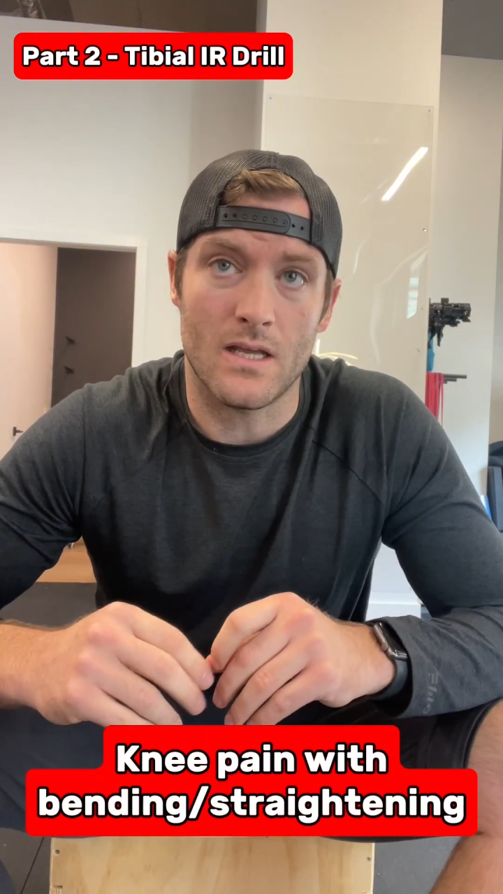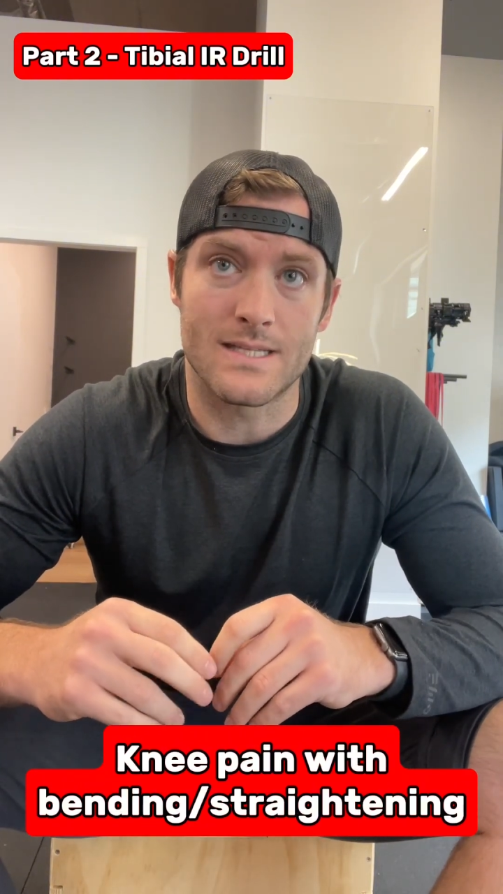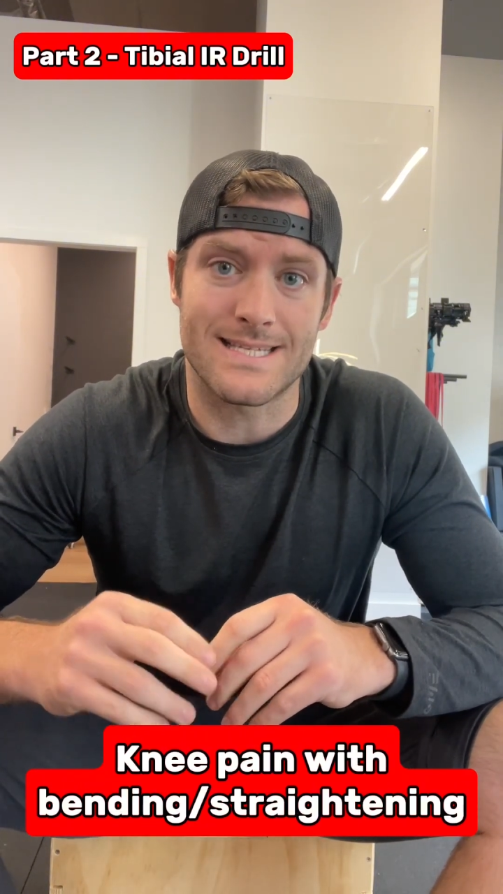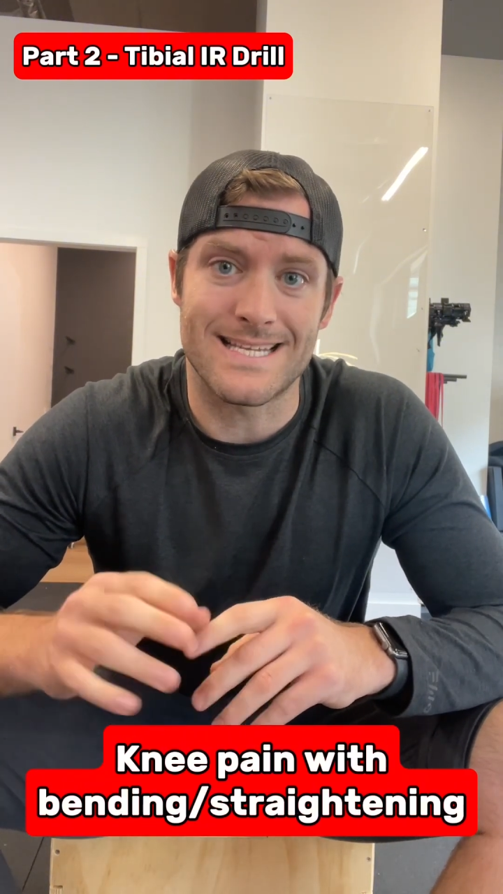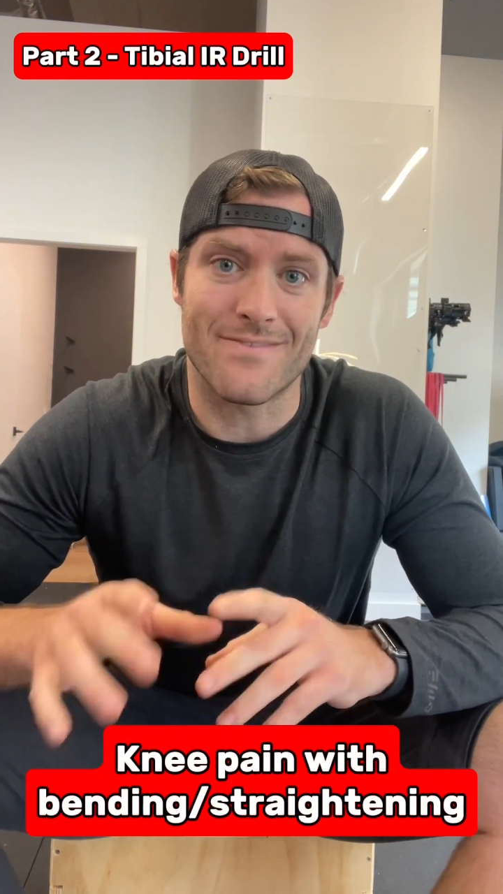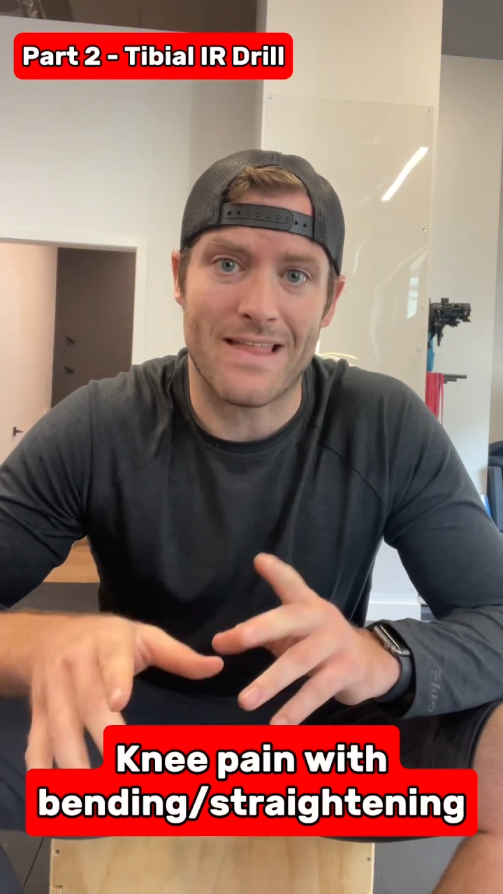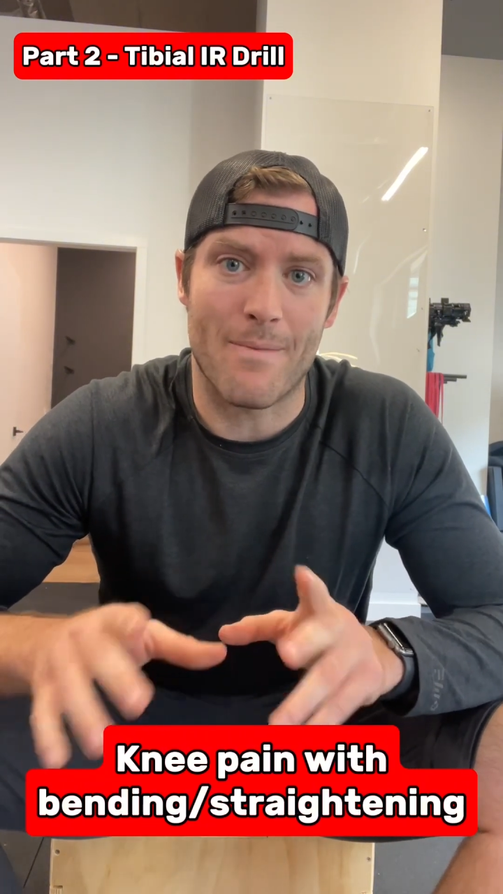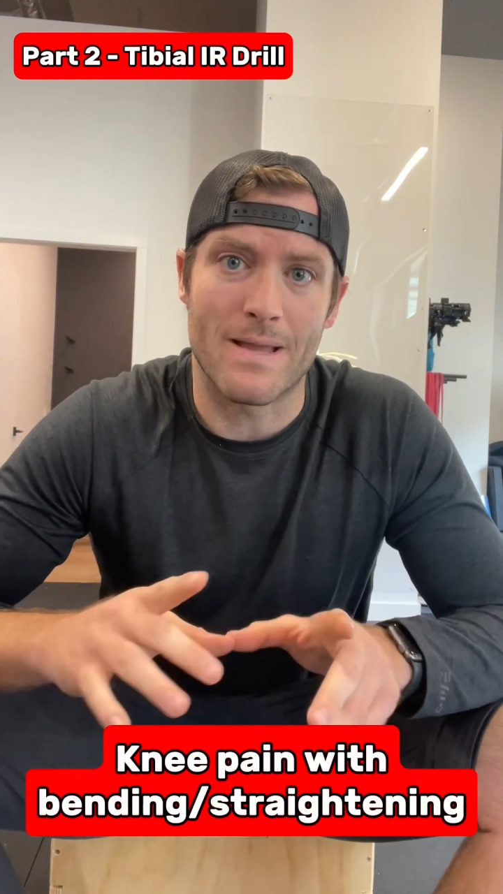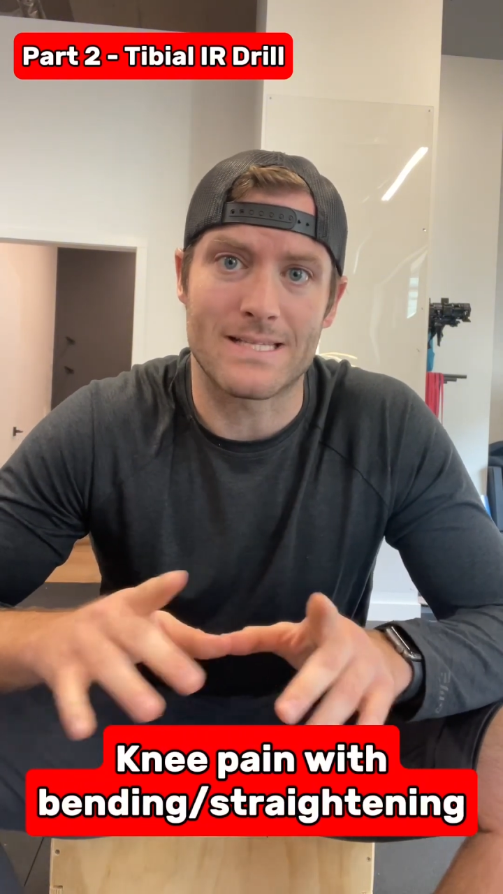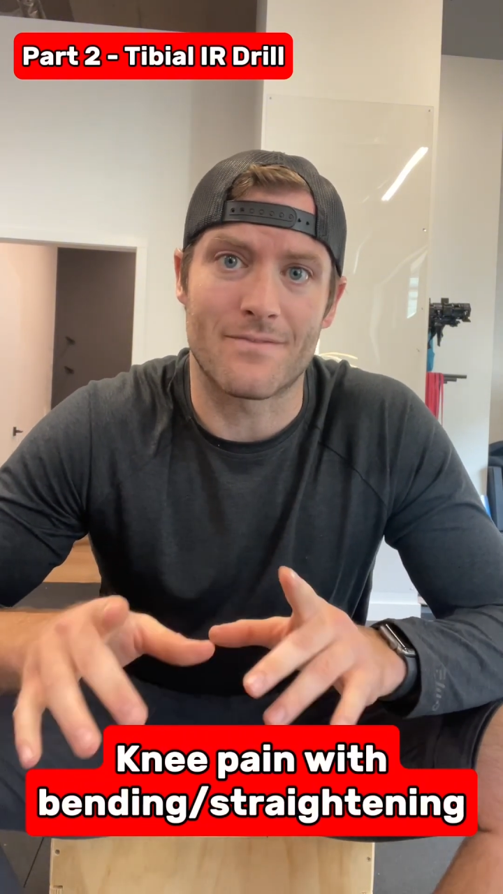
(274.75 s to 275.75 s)
and see if that
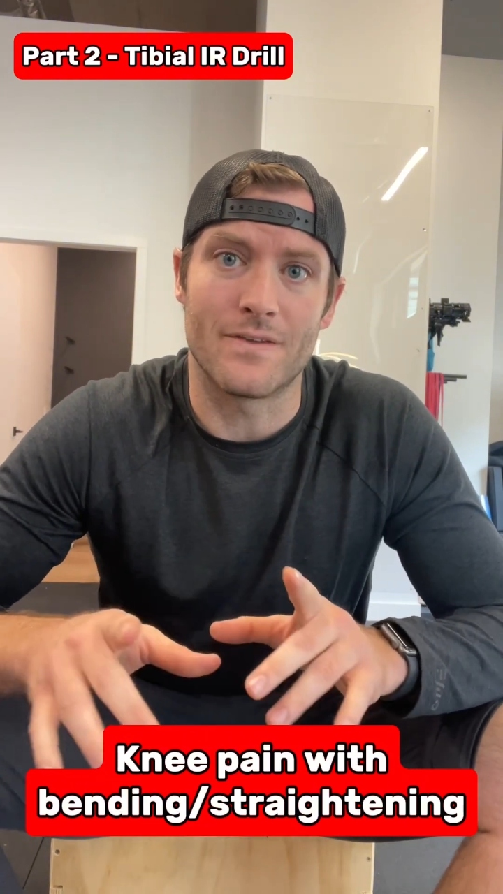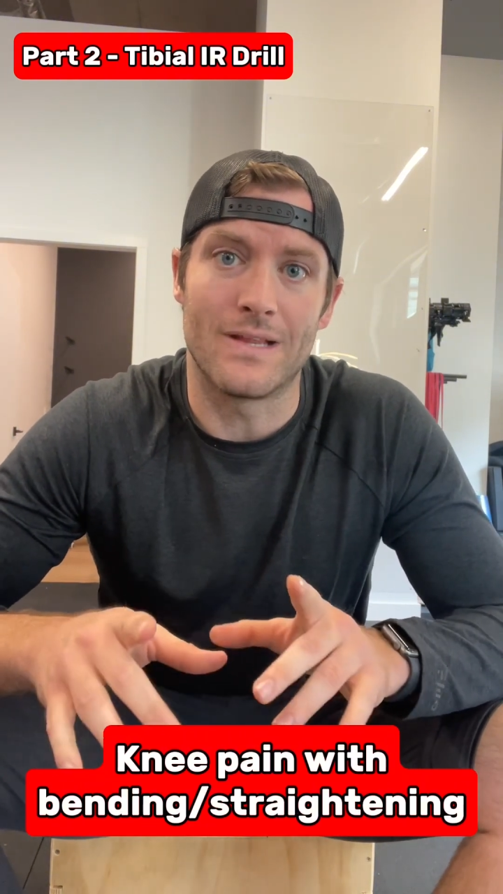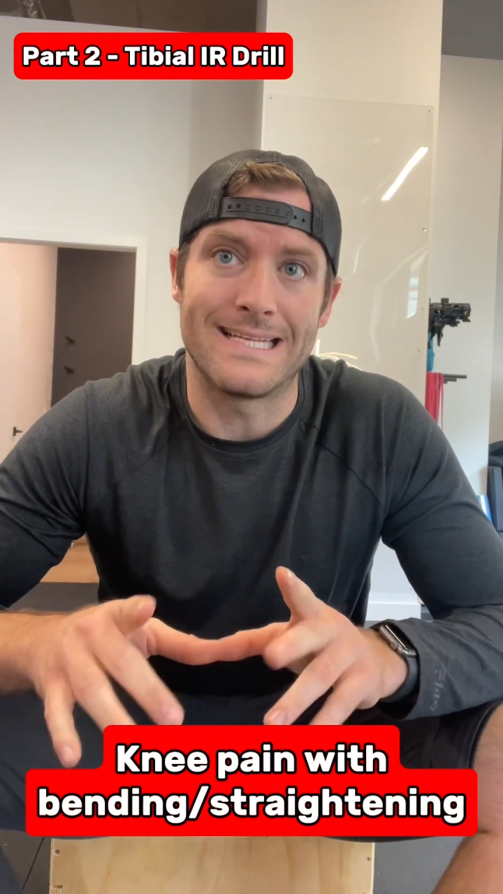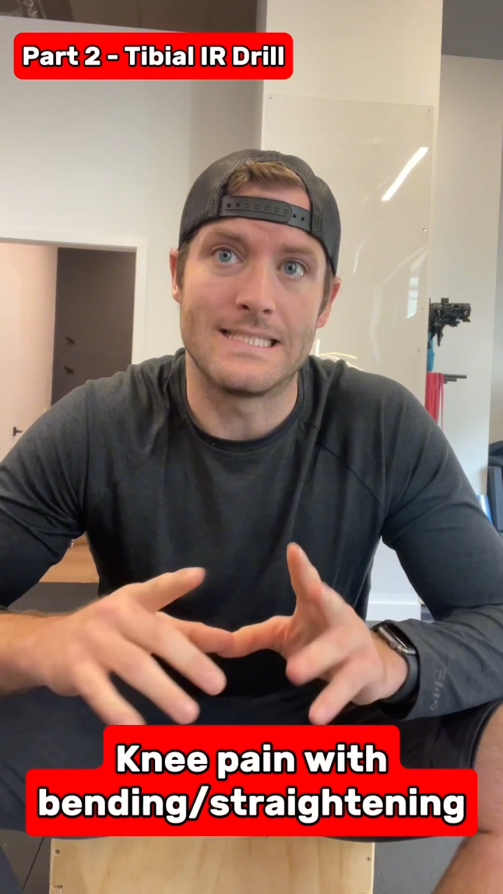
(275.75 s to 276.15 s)
makes it feel any